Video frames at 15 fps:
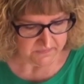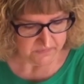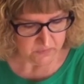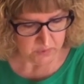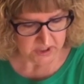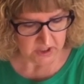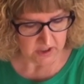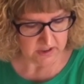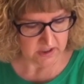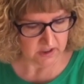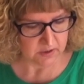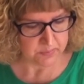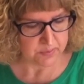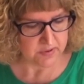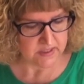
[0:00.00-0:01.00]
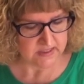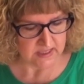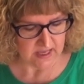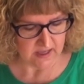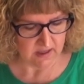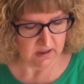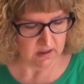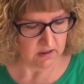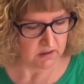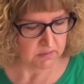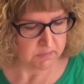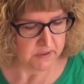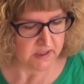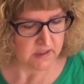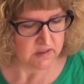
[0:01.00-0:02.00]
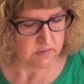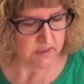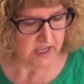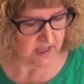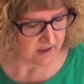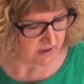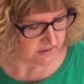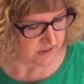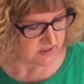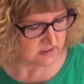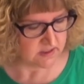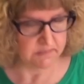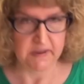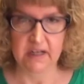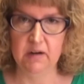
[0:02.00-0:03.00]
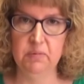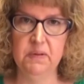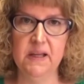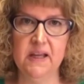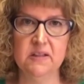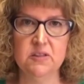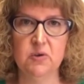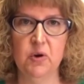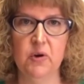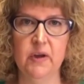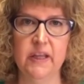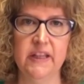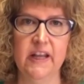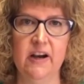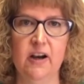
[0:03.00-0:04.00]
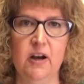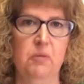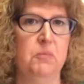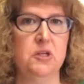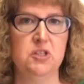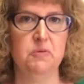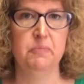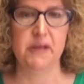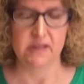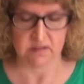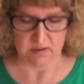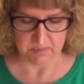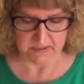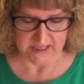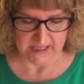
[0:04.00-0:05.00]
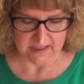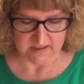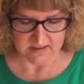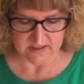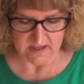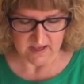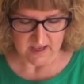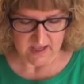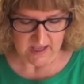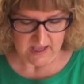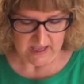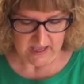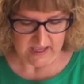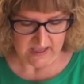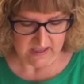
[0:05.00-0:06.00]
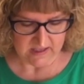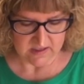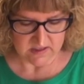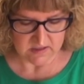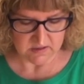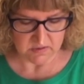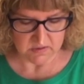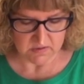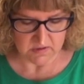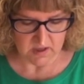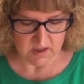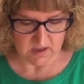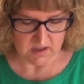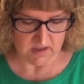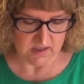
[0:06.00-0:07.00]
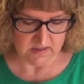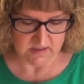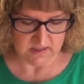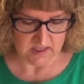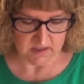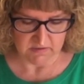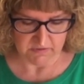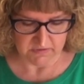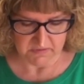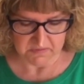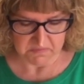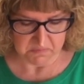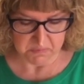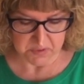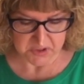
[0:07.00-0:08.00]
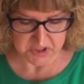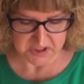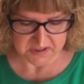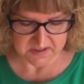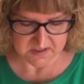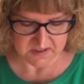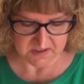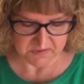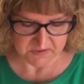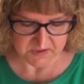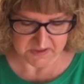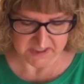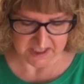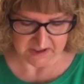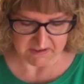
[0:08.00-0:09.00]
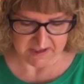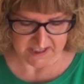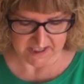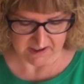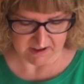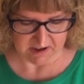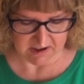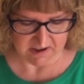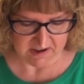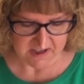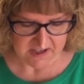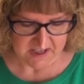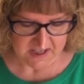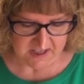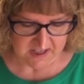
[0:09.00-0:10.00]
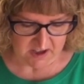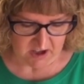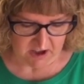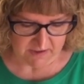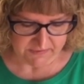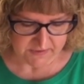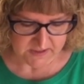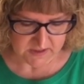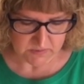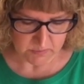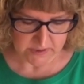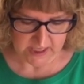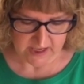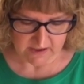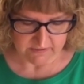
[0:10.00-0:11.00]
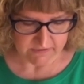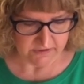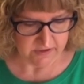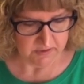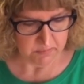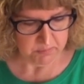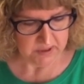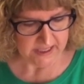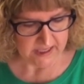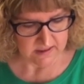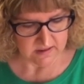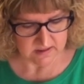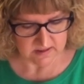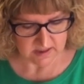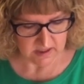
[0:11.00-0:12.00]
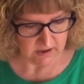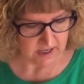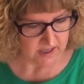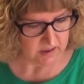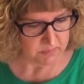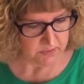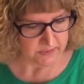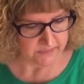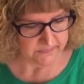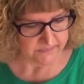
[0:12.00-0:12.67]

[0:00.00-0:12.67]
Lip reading: we called it Caprice Hill because we had all these tomato plants growing there and a bunch of basil plants, and instead of bushes for decorating our office, we have plants that are edible.